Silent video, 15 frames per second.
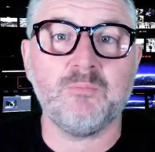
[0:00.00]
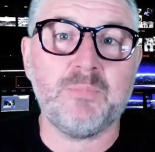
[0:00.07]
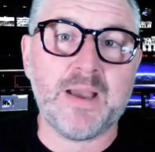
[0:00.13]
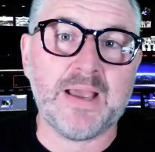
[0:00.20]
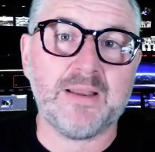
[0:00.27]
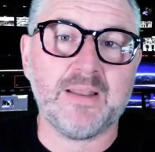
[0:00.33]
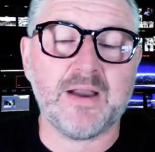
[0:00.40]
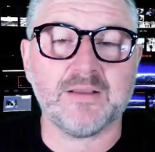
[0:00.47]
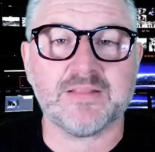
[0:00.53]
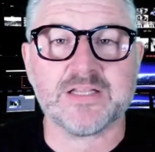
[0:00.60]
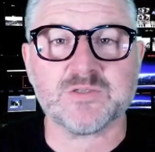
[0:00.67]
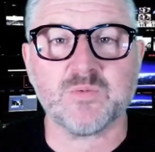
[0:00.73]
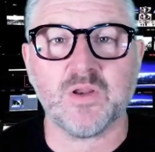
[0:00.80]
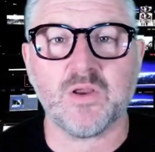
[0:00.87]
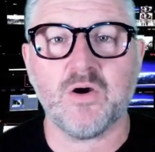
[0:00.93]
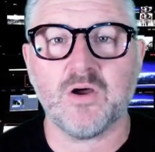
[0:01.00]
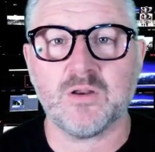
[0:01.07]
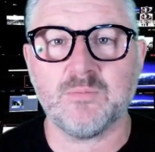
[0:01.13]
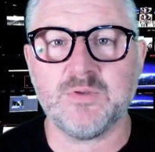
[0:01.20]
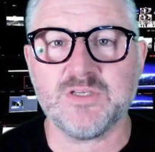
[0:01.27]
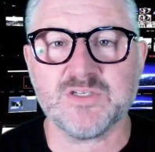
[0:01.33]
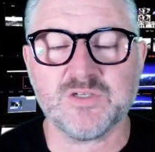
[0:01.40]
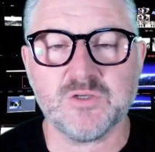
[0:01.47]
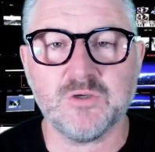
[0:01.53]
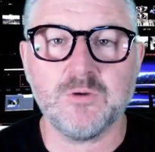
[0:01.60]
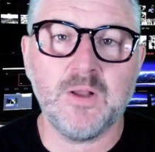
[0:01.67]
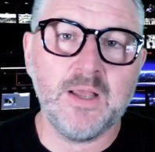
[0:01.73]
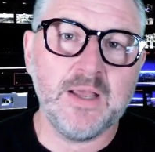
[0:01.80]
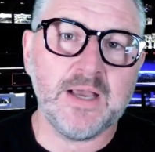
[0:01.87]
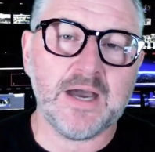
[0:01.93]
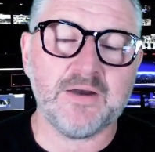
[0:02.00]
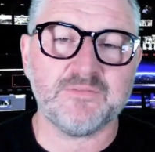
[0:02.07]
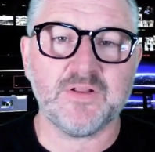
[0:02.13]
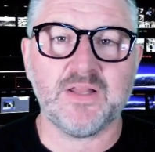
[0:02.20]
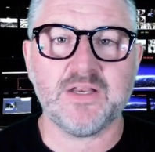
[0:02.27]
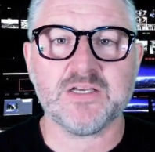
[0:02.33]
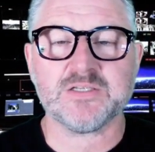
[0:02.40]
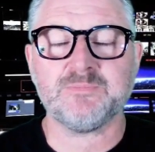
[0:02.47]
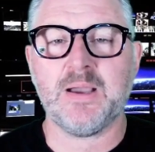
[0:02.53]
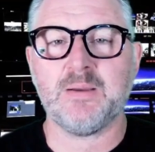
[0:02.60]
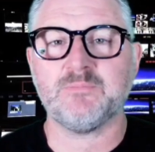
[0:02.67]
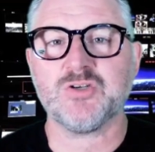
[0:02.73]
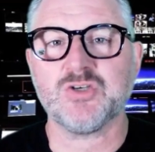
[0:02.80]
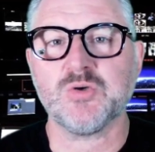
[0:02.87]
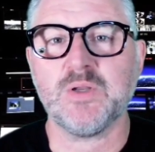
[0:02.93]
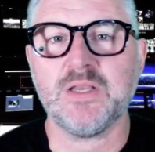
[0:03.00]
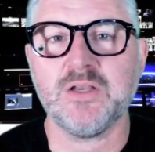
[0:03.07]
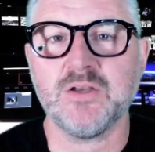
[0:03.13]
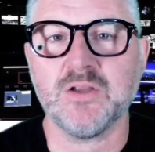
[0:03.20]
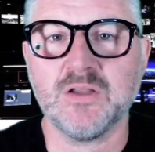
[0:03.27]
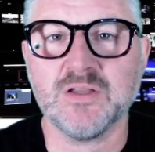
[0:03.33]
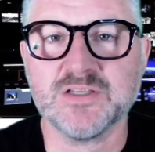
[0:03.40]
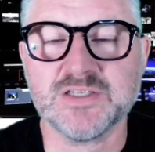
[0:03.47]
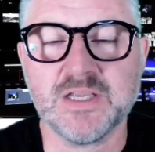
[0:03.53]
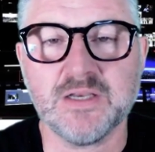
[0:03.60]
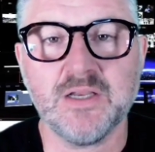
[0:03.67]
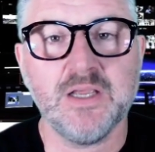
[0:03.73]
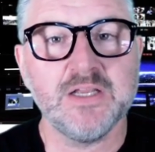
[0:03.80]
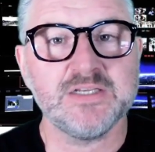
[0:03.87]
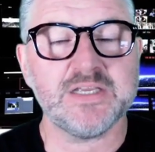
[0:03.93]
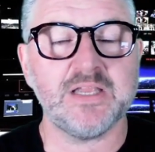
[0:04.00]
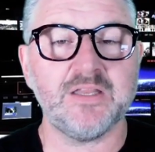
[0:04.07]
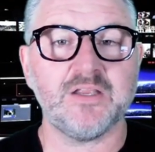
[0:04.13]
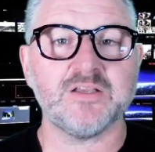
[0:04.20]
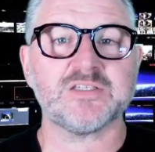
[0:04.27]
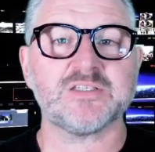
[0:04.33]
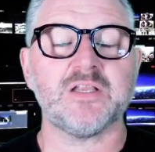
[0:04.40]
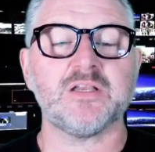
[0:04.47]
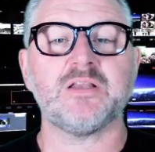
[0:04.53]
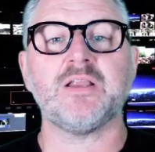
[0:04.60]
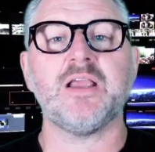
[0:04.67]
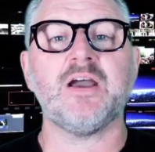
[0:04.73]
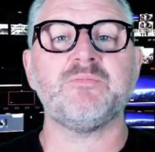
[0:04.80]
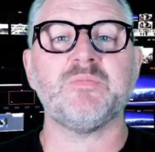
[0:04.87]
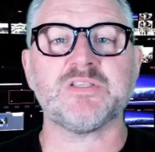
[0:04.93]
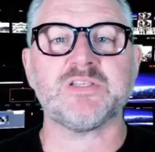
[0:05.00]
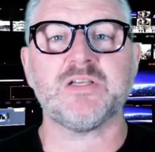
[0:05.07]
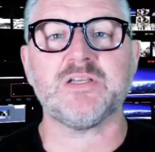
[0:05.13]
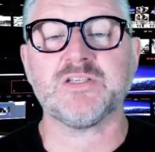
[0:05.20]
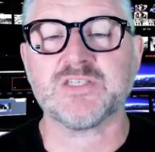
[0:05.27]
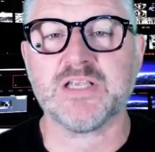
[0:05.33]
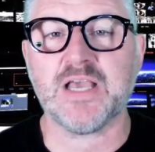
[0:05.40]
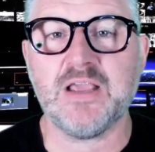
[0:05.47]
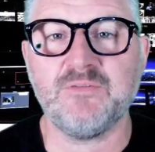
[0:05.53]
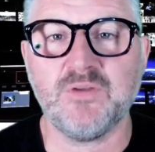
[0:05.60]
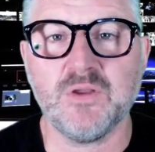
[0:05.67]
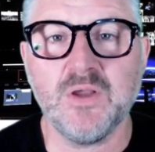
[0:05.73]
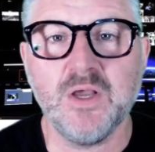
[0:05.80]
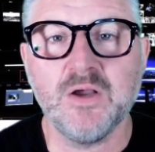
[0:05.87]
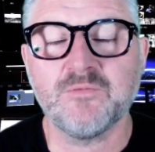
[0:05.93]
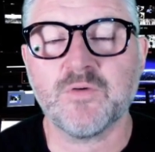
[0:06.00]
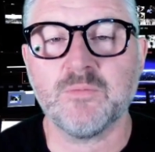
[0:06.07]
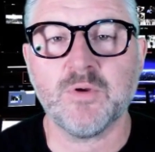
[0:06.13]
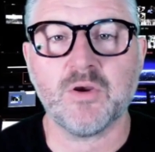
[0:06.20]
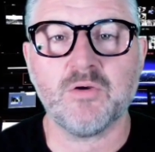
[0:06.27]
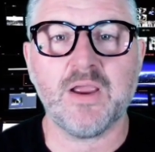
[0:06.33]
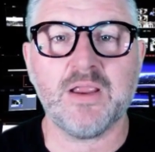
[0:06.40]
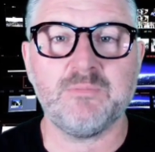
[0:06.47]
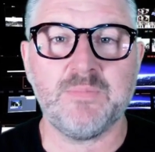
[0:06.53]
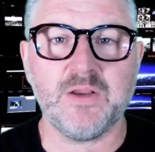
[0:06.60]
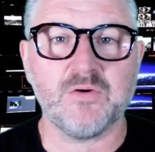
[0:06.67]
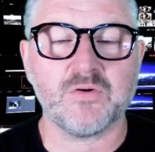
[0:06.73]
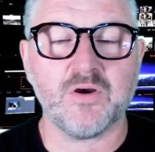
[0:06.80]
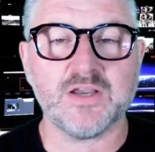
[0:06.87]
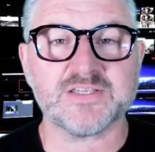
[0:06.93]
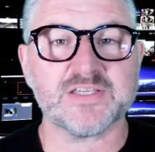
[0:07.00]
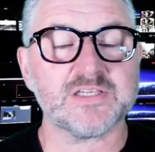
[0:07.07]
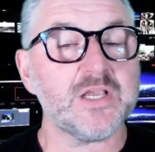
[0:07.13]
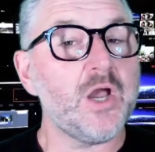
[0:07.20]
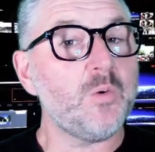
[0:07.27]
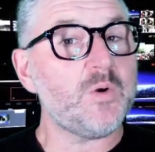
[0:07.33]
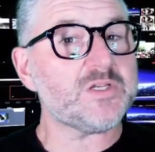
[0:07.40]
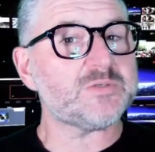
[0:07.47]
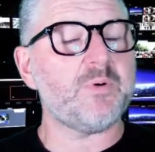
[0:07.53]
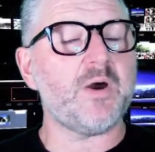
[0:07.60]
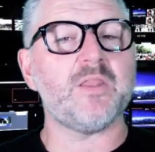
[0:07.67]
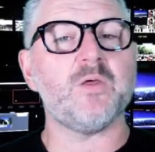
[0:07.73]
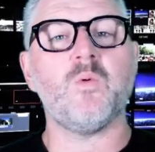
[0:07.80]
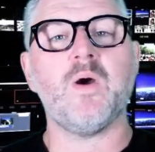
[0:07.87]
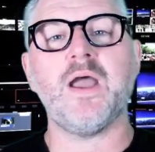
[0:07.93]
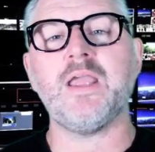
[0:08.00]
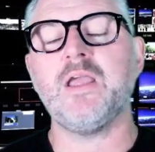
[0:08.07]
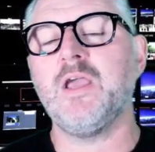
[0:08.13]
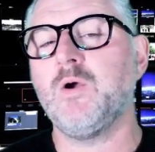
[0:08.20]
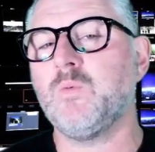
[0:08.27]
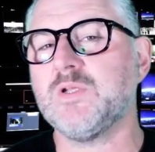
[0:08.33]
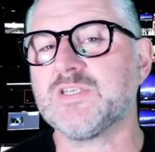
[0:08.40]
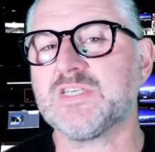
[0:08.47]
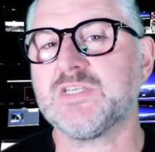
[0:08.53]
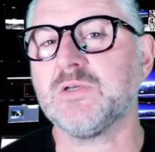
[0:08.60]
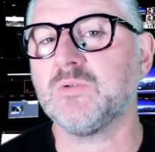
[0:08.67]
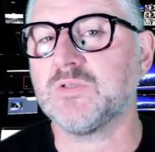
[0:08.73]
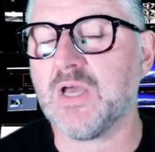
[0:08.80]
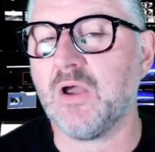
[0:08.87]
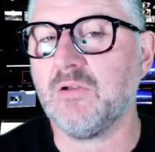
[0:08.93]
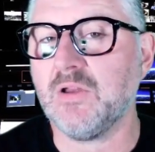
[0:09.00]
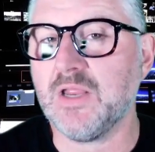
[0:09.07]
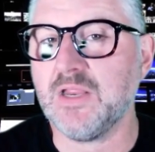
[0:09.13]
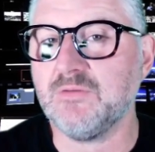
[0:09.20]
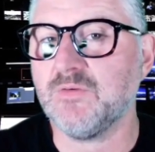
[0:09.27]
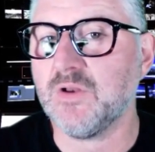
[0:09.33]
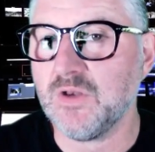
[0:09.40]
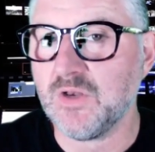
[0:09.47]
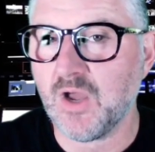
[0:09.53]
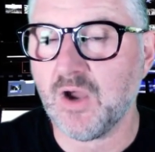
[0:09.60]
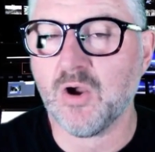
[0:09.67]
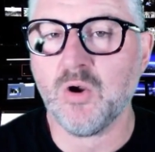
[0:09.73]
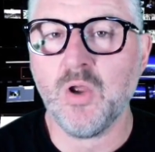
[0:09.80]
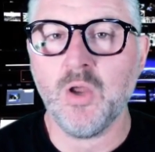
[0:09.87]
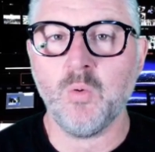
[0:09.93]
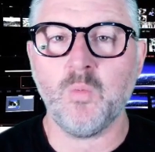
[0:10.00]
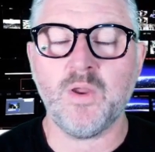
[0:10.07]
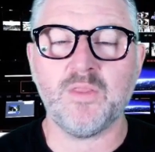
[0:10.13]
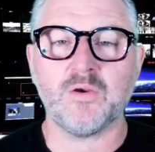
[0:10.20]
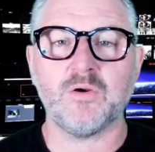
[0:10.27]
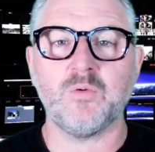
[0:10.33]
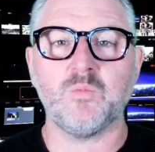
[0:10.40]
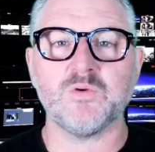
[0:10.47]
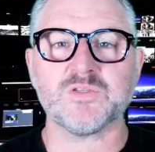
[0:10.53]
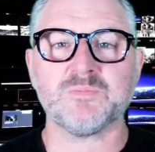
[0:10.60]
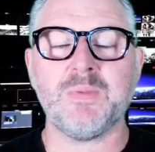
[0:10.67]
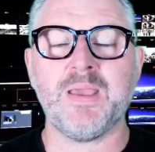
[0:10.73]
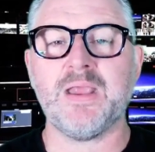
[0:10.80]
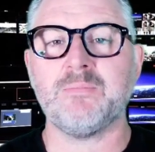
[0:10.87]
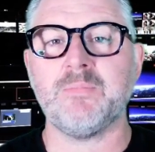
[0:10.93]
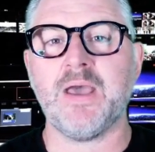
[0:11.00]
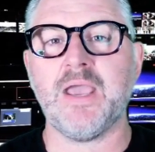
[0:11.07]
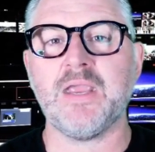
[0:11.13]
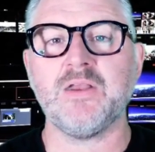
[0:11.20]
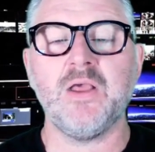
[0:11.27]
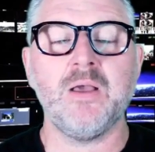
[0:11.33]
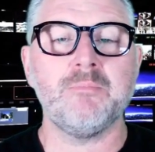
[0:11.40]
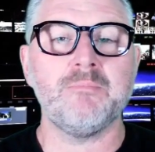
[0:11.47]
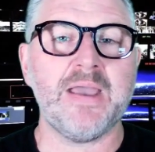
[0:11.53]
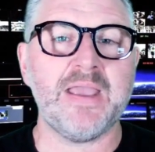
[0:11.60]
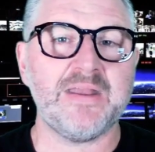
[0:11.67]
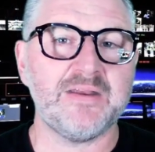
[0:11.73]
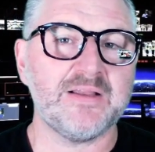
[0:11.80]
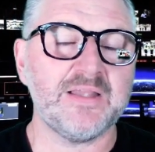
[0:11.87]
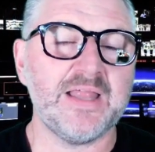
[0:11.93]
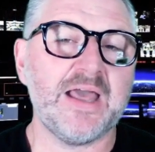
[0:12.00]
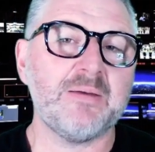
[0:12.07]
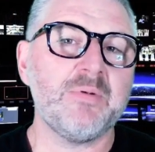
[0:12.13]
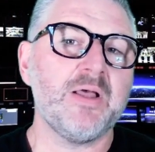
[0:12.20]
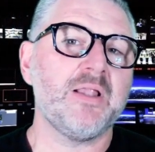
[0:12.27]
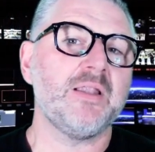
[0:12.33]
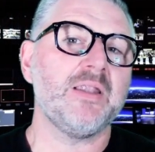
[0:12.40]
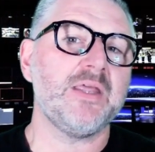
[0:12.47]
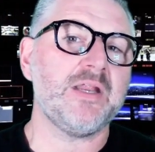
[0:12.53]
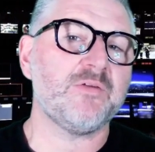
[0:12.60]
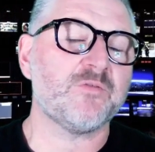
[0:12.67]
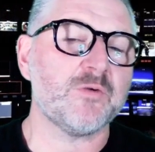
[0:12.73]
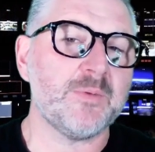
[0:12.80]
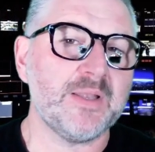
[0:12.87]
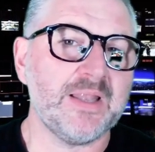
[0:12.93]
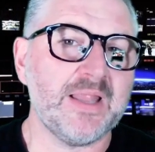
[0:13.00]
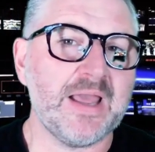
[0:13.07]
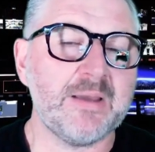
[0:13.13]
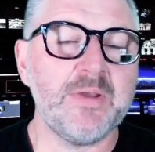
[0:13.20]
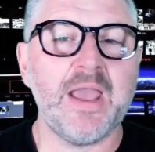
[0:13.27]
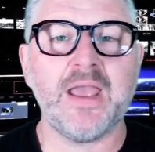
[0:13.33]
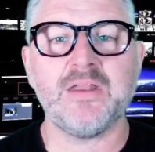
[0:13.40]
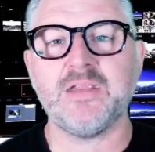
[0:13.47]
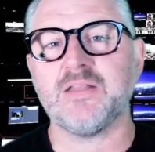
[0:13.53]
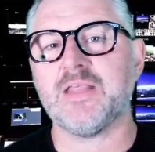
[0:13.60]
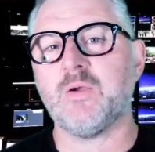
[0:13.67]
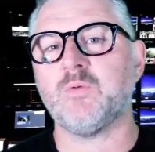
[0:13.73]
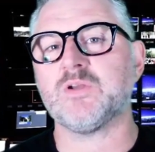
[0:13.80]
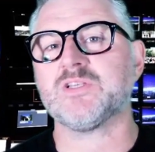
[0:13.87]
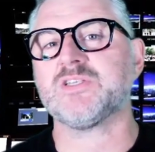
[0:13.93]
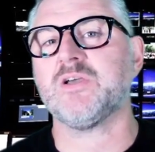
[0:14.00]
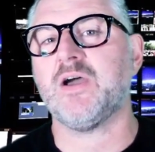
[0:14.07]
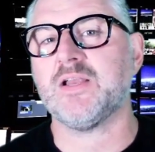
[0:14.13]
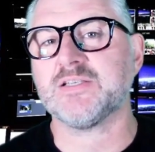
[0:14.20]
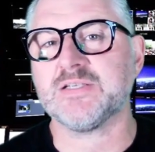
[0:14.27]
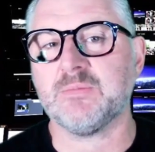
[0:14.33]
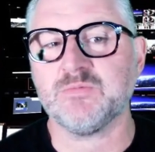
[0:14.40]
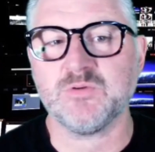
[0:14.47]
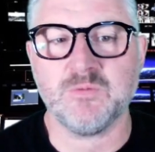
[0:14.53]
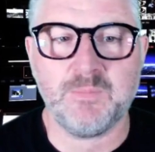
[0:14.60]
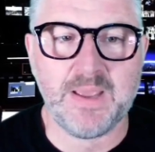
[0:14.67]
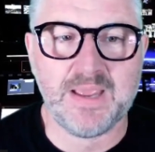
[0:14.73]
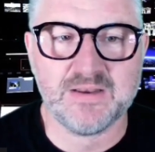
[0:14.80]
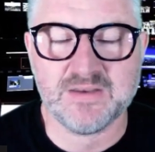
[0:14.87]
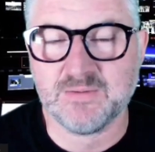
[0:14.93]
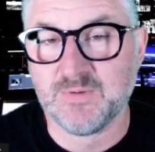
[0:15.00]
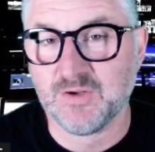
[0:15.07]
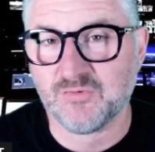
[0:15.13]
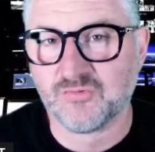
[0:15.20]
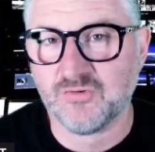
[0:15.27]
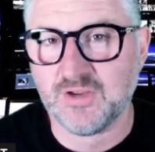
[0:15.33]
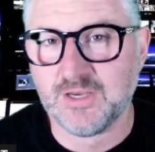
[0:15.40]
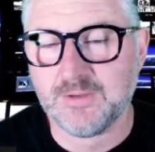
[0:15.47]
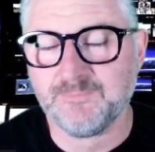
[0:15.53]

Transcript: Bad luck. That's what economies do after they just pumped $1 trillion in, telling us that the government's going to save you from a great big crisis, which, by the way, we still don't even know whether it was man-made, made in a lab, leaked from a lab, and yet they want to sign us up to a pandemic treaty.